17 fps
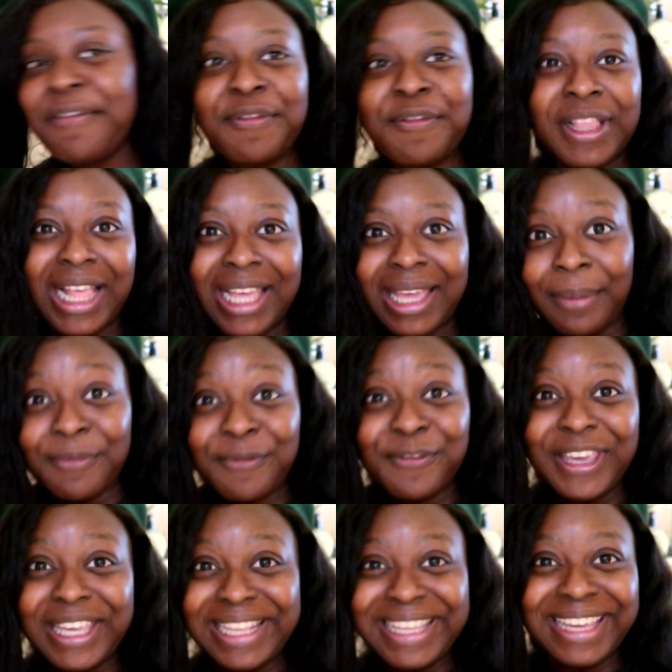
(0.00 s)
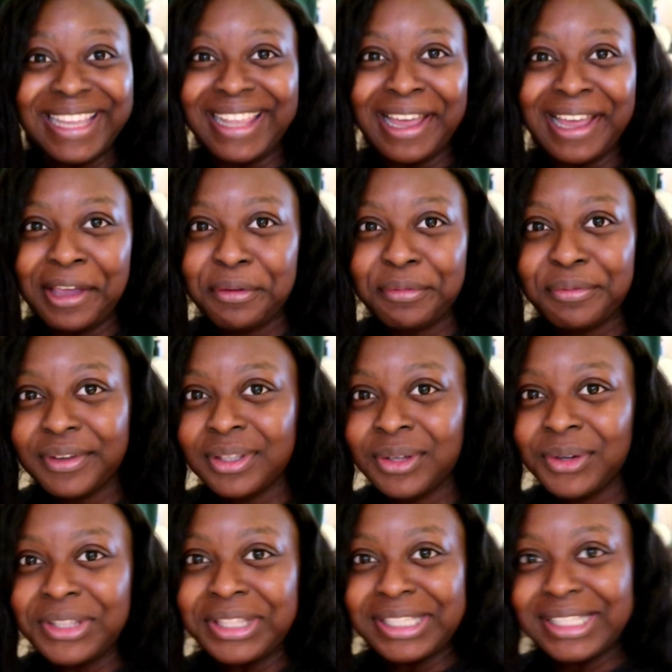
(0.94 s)
feel like I'm failing at life. I
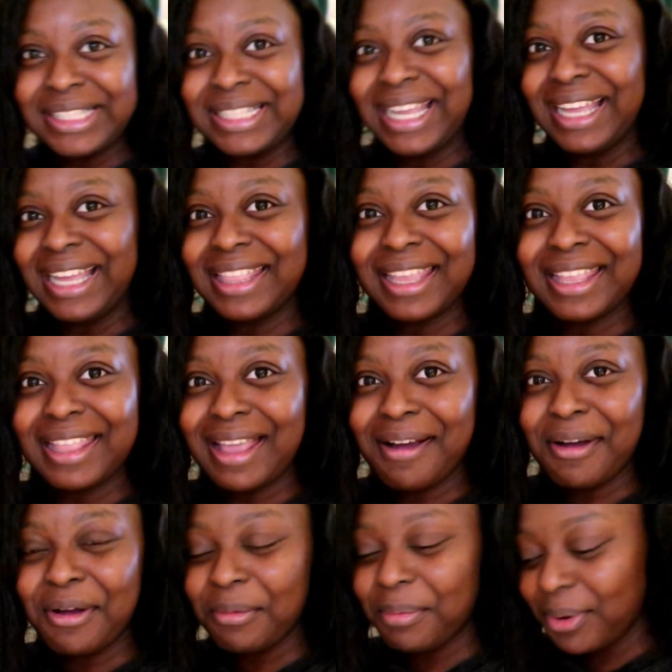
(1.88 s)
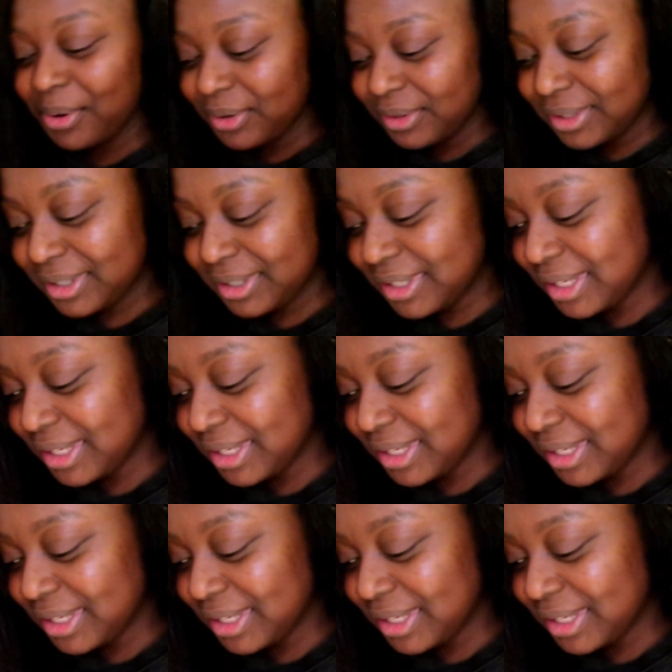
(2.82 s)
don't understand. And Haribos.